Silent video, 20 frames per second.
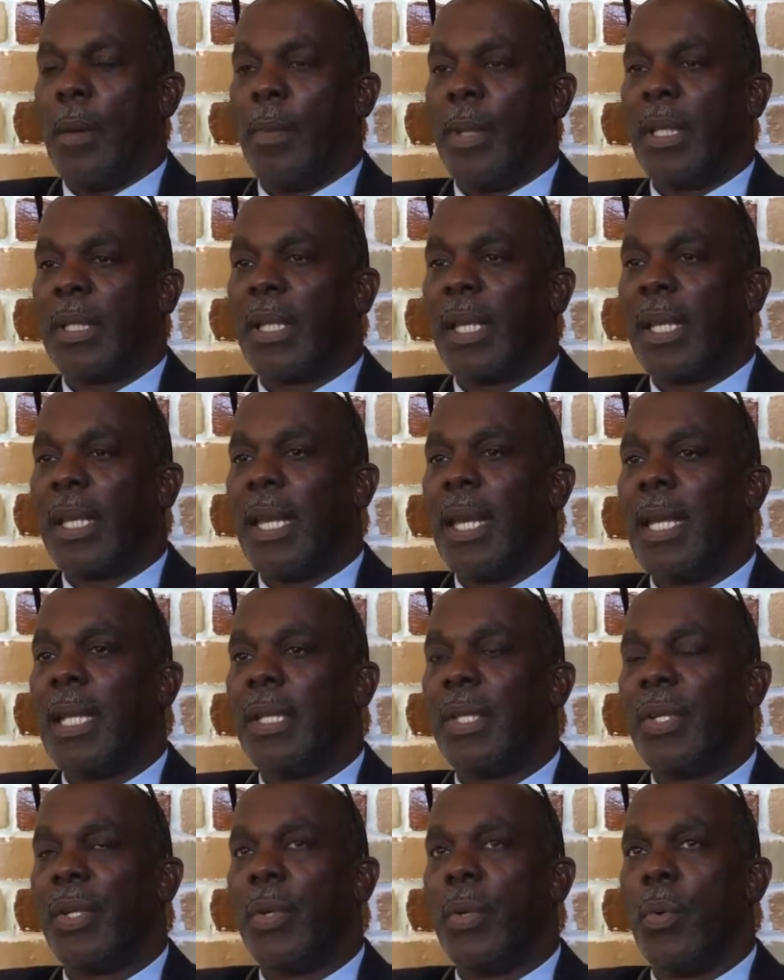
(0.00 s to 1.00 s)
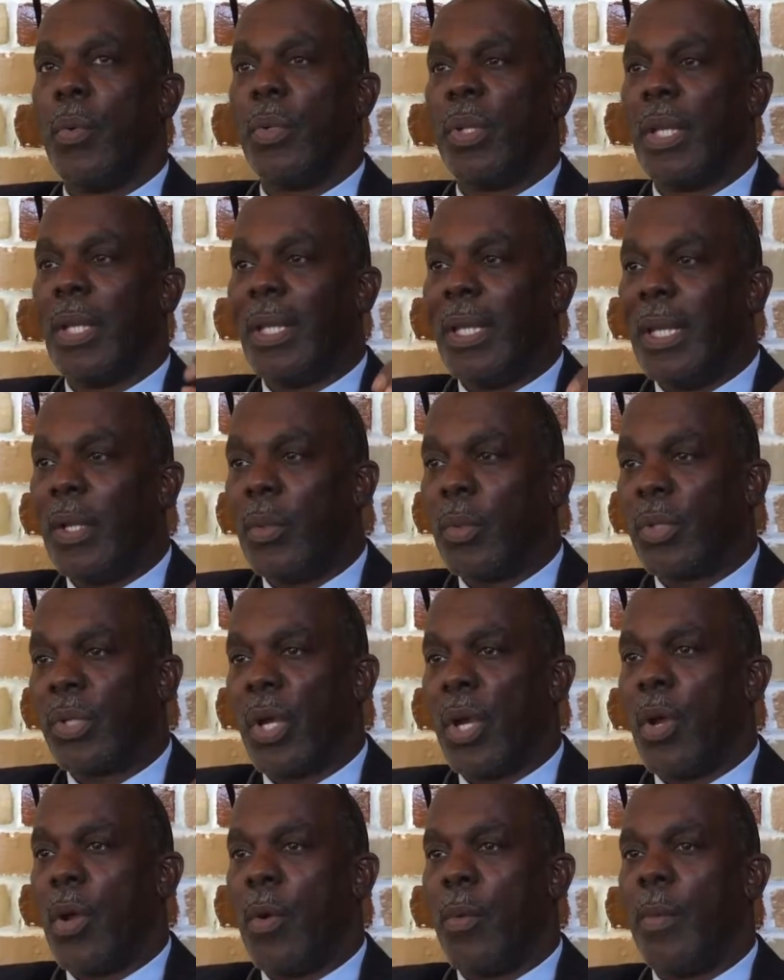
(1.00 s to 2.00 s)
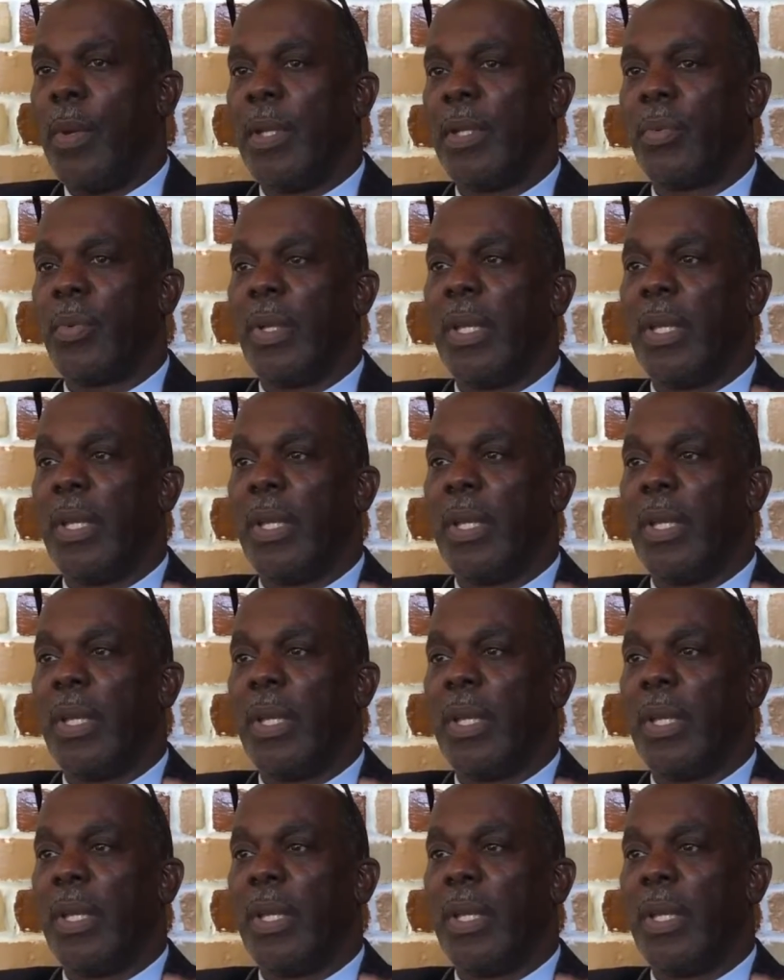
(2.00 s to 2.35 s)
it's akin to, the legal term is